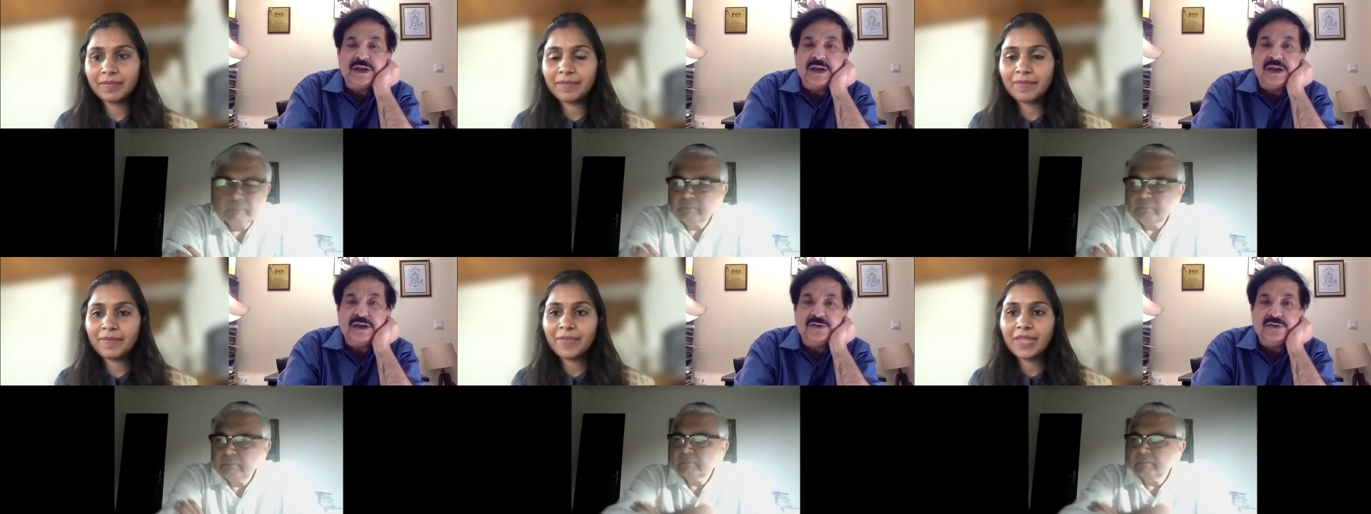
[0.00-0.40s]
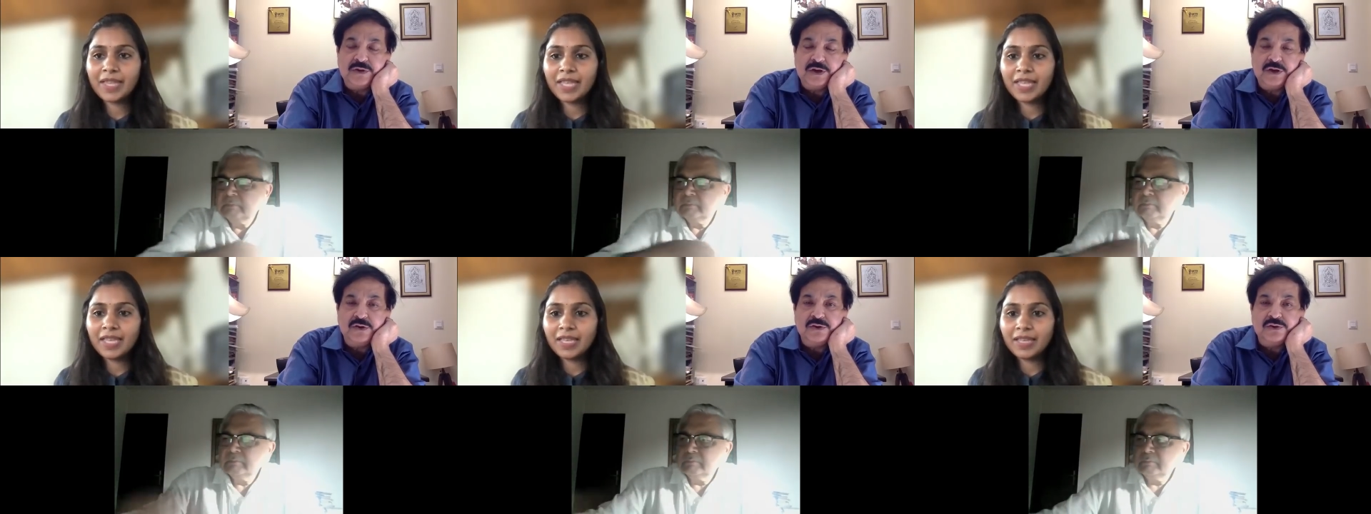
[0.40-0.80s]
Speaker 1: And you
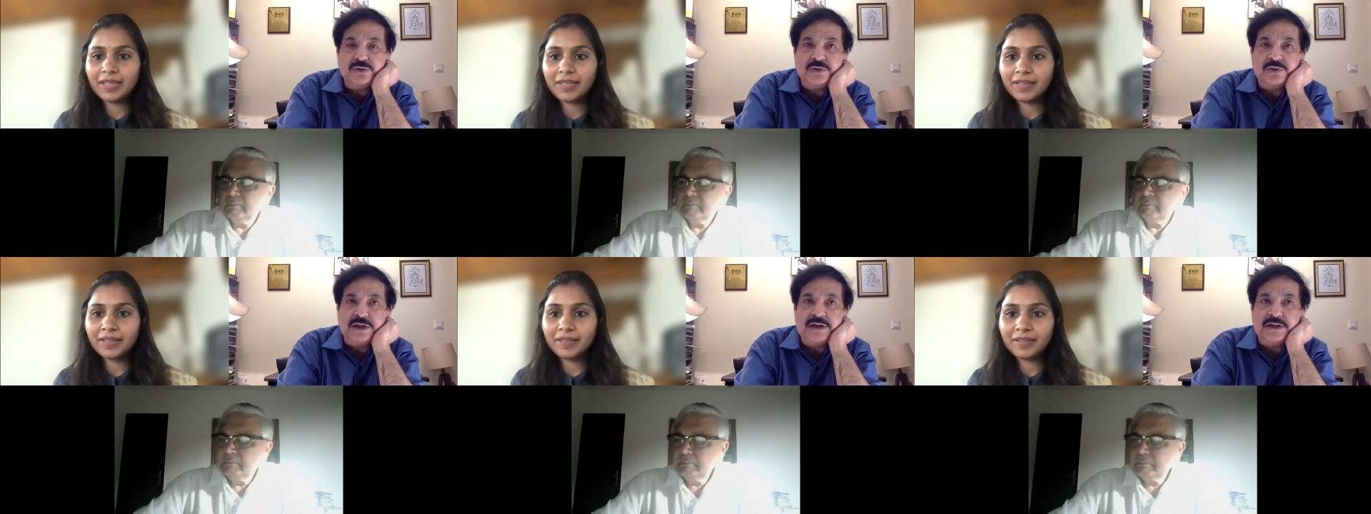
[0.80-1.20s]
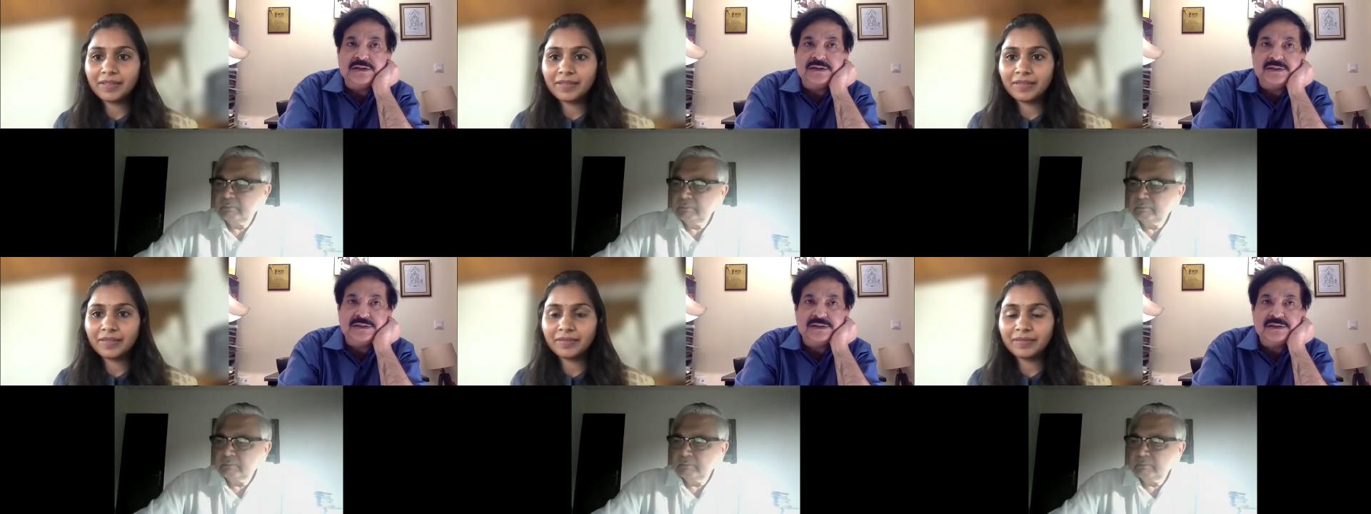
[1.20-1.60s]
can also tell
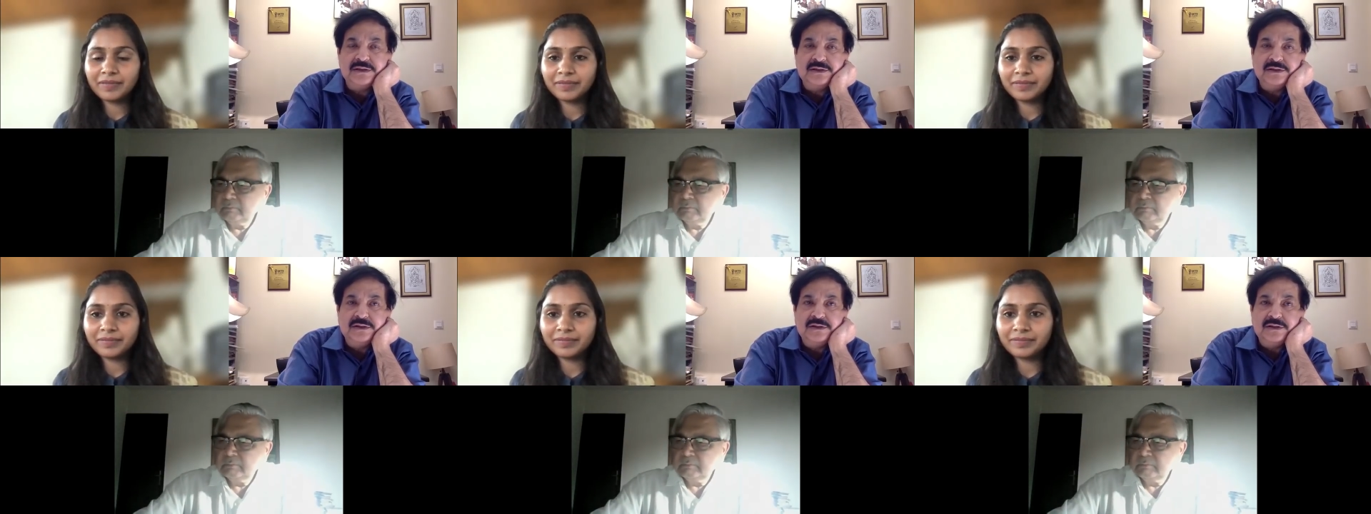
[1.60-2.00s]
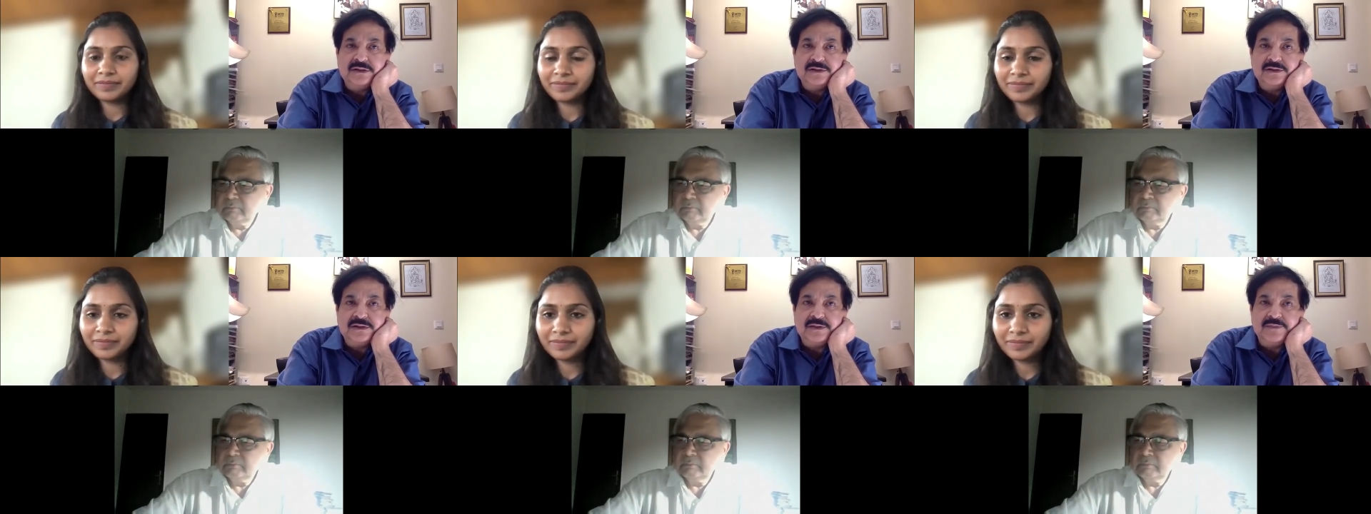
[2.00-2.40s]
us
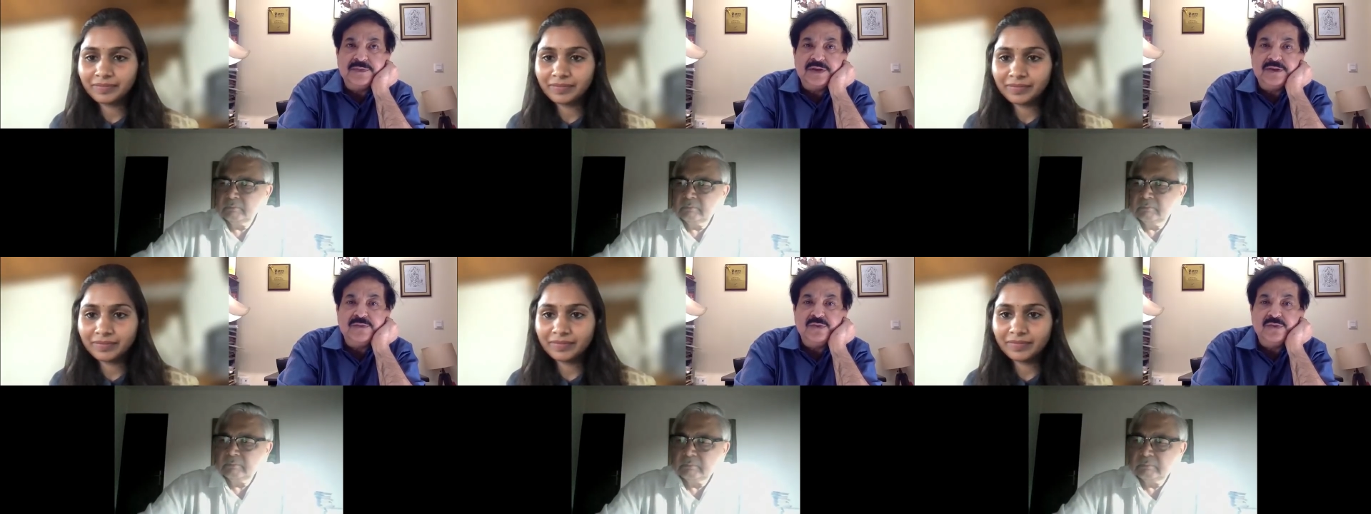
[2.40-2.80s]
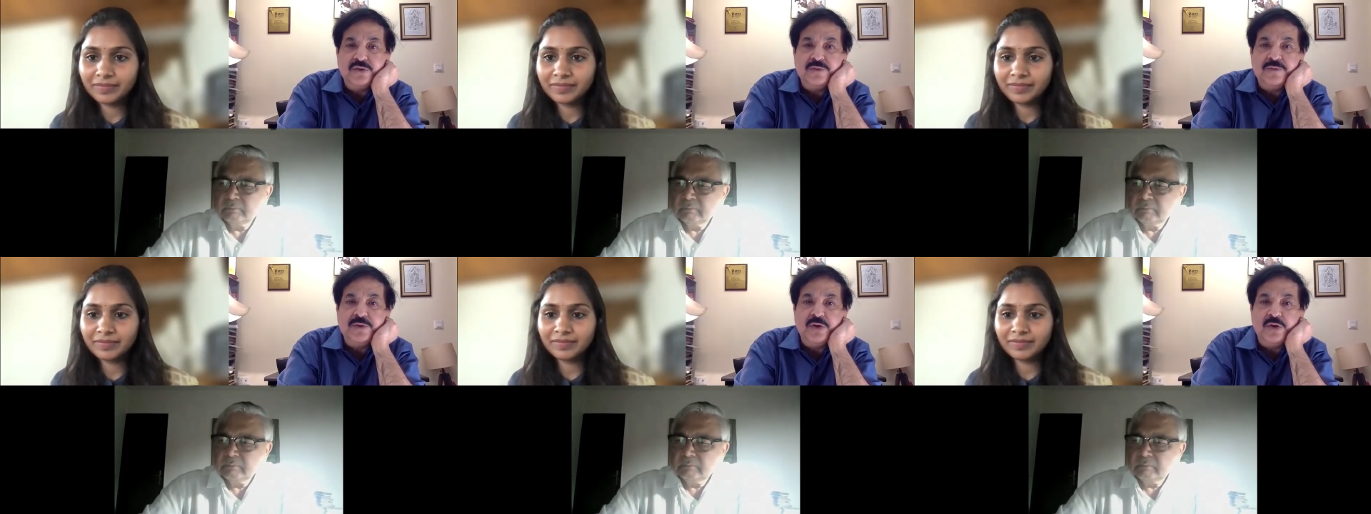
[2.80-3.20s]
something more
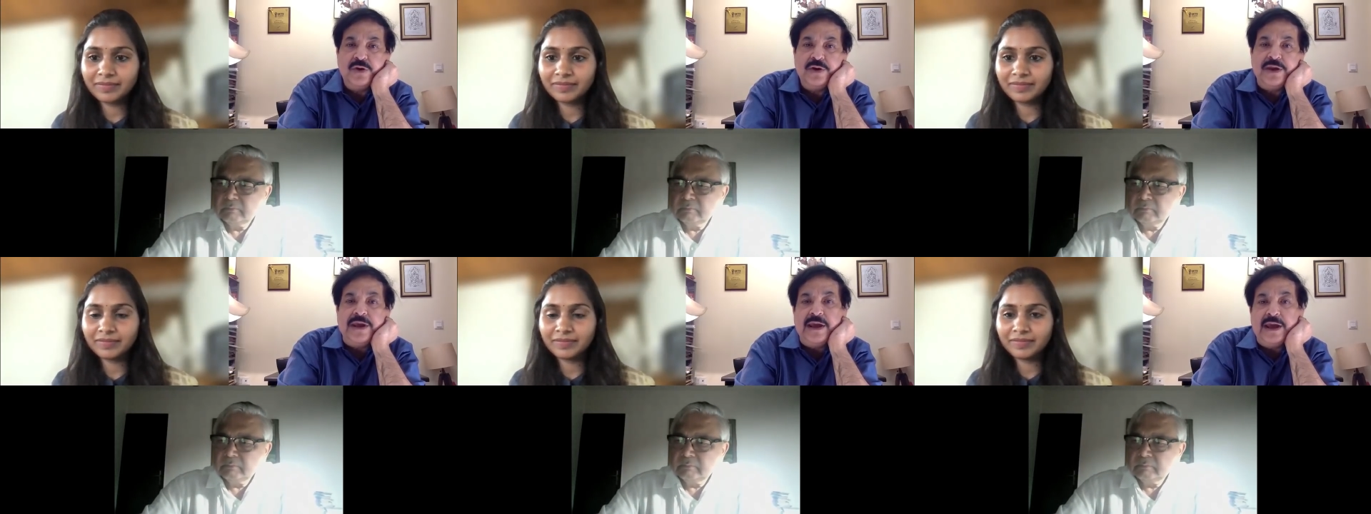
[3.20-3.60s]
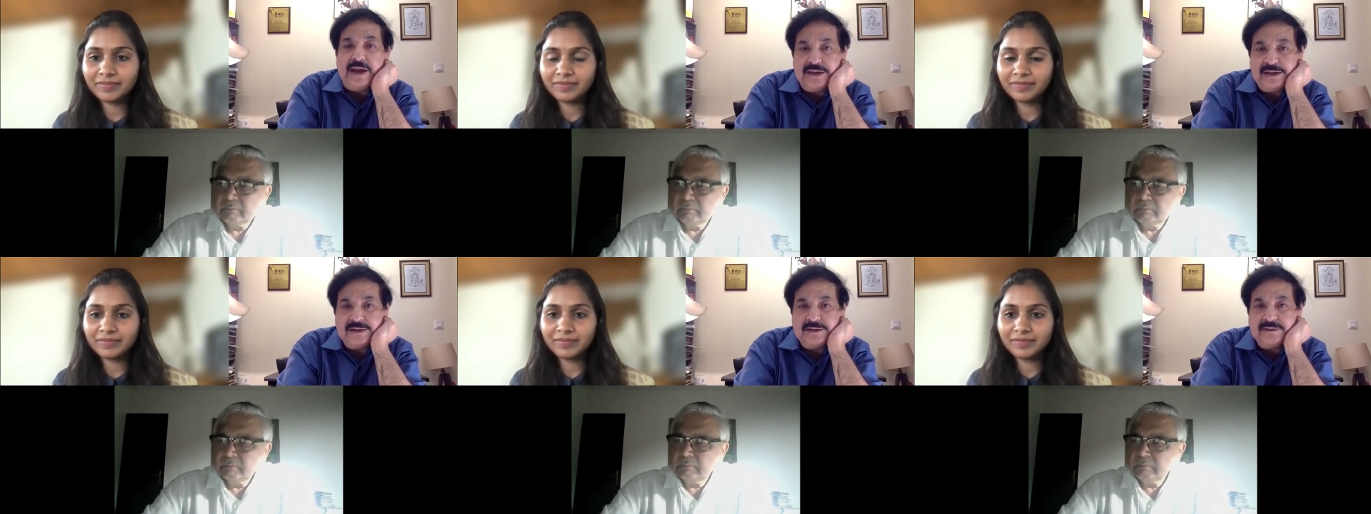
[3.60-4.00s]
beyond
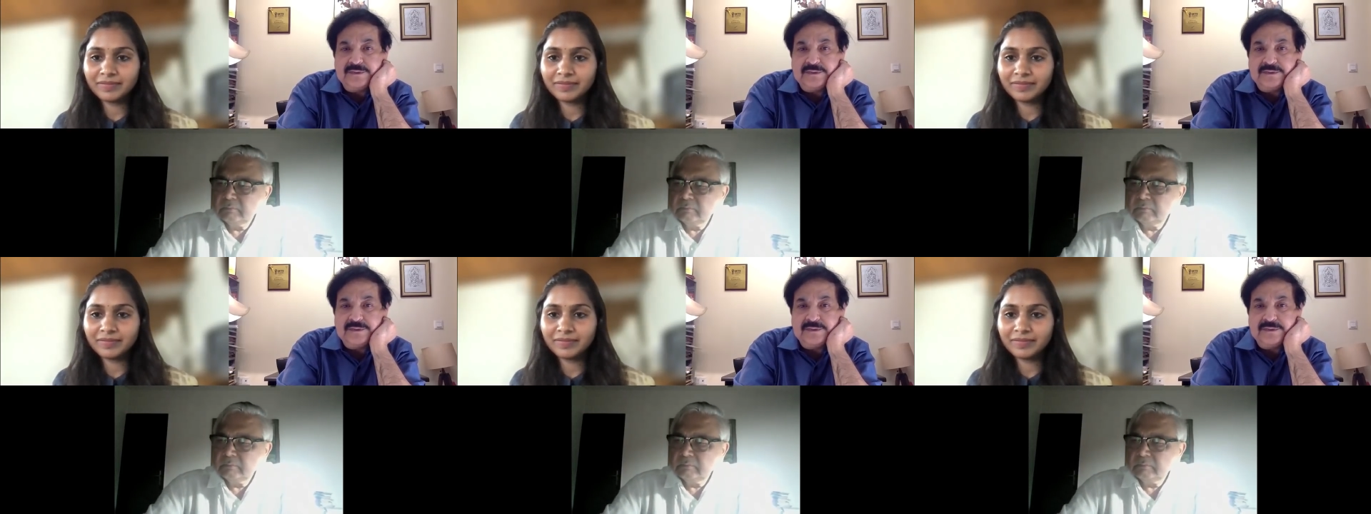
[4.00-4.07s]
AI?